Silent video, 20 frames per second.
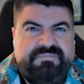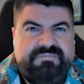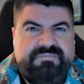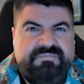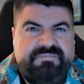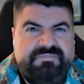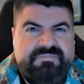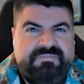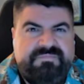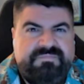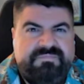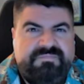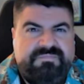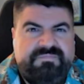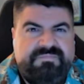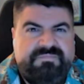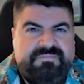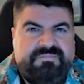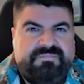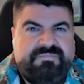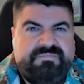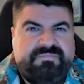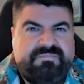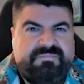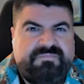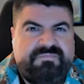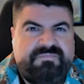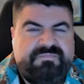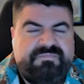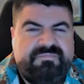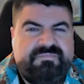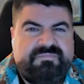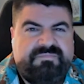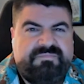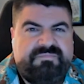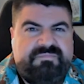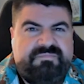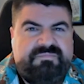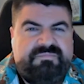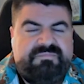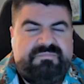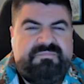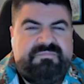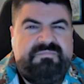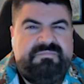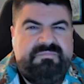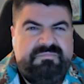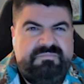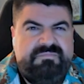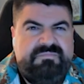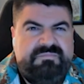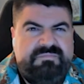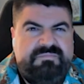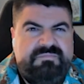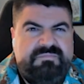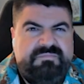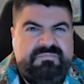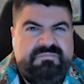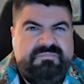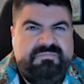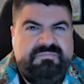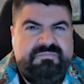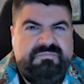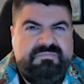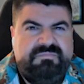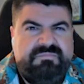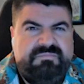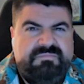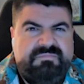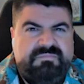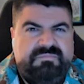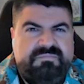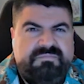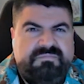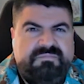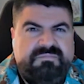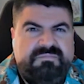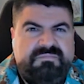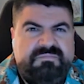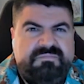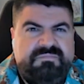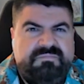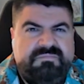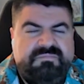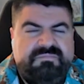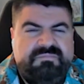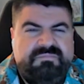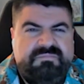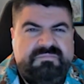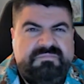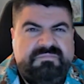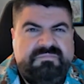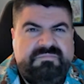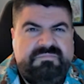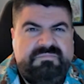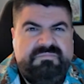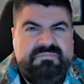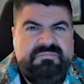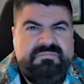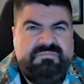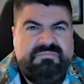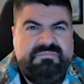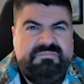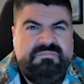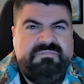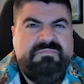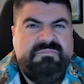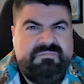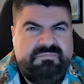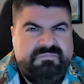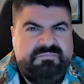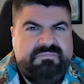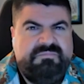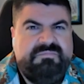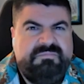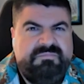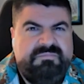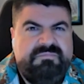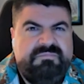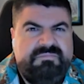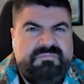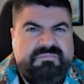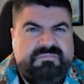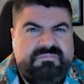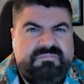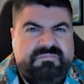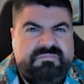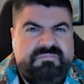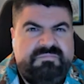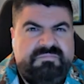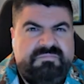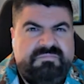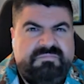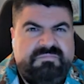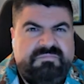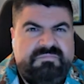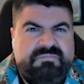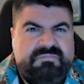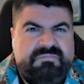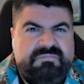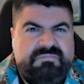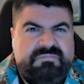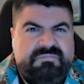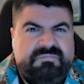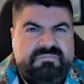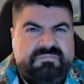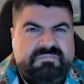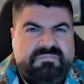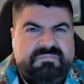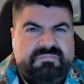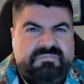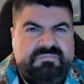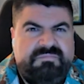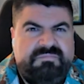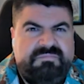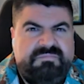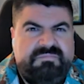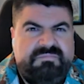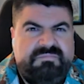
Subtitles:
The person shown says nothing.